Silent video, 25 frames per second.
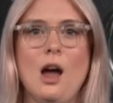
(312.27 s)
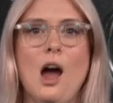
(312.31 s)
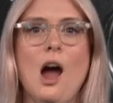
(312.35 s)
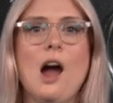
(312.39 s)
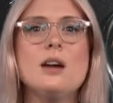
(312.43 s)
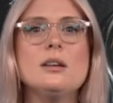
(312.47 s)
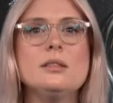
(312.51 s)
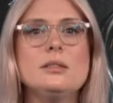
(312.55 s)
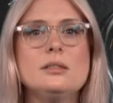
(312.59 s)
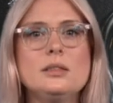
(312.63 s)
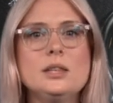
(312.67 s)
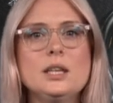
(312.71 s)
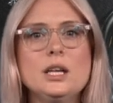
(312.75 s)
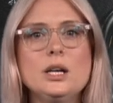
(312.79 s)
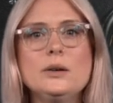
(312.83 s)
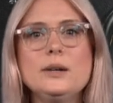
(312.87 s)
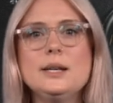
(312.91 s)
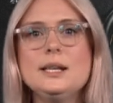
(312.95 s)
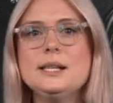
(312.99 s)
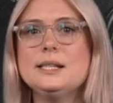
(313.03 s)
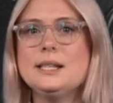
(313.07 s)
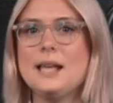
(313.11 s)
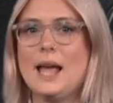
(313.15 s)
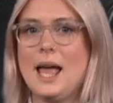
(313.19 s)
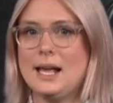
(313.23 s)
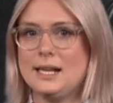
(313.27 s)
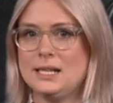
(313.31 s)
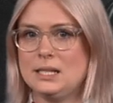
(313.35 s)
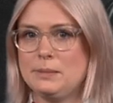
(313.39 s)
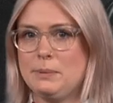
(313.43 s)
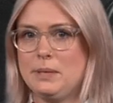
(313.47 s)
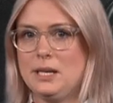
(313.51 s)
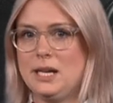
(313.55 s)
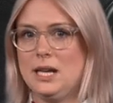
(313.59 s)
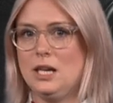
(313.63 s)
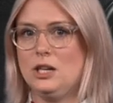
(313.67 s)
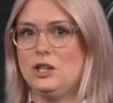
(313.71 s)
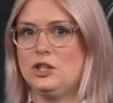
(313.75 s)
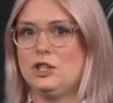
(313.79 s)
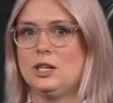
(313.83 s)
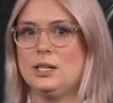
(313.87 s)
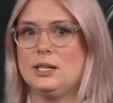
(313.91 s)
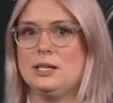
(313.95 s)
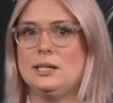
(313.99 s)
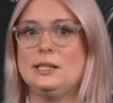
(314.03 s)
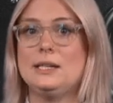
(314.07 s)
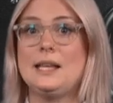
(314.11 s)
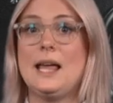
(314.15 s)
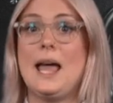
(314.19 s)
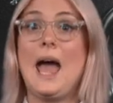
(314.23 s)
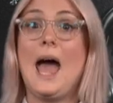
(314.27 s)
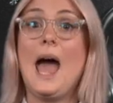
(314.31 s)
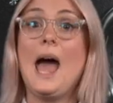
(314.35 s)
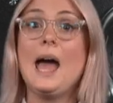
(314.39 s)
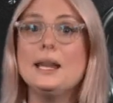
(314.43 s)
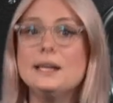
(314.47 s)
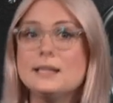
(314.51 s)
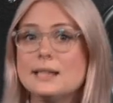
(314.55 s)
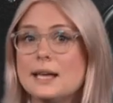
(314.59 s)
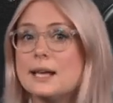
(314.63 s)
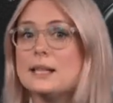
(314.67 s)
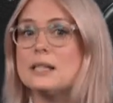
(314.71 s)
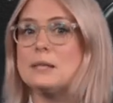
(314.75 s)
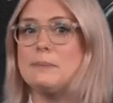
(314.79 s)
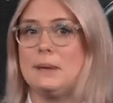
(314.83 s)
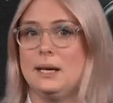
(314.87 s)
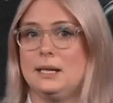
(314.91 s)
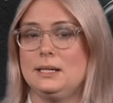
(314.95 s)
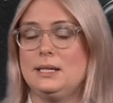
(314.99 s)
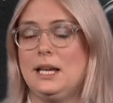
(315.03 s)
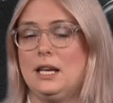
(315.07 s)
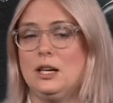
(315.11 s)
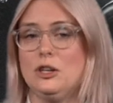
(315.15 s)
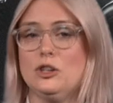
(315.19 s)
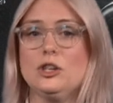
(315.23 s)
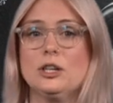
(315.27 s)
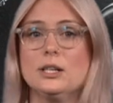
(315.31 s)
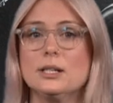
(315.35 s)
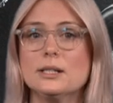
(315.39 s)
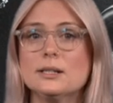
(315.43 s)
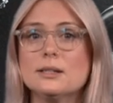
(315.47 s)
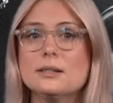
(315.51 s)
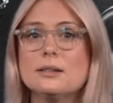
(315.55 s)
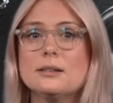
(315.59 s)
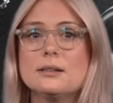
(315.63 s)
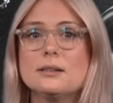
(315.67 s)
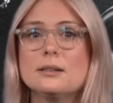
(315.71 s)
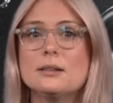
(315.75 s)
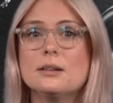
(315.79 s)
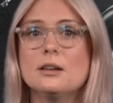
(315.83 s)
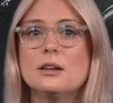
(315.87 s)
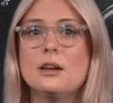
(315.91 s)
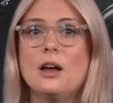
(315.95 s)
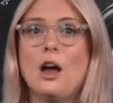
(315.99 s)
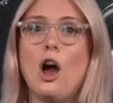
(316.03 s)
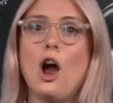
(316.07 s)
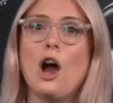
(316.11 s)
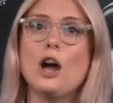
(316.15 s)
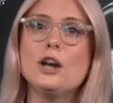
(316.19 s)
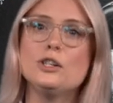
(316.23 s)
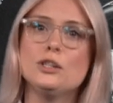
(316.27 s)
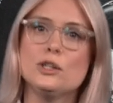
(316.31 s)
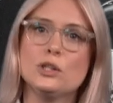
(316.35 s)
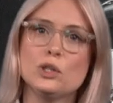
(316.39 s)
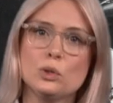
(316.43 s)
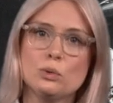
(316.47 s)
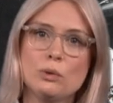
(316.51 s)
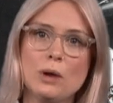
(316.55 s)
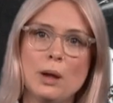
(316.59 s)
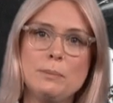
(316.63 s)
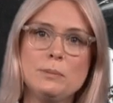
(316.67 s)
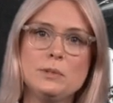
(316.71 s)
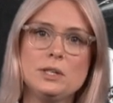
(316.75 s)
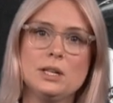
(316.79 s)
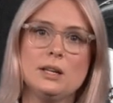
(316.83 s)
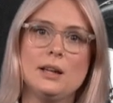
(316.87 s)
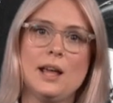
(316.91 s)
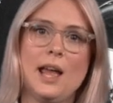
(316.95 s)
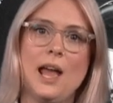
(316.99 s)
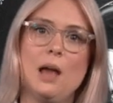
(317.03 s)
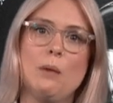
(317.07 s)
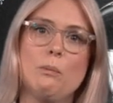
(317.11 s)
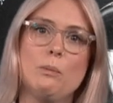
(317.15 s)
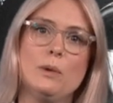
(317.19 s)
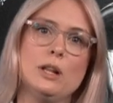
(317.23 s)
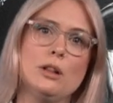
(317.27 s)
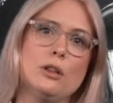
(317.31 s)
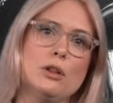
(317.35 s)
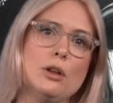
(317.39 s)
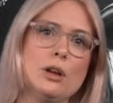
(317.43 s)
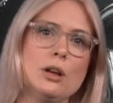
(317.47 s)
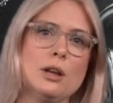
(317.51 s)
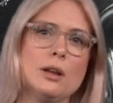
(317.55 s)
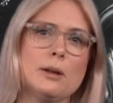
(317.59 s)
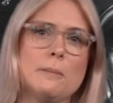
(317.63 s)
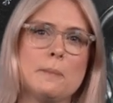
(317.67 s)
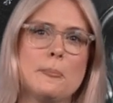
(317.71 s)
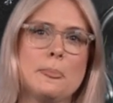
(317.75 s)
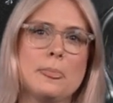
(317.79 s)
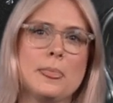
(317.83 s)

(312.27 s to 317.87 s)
Our theories, explanations, and expectations are disrupted, and we look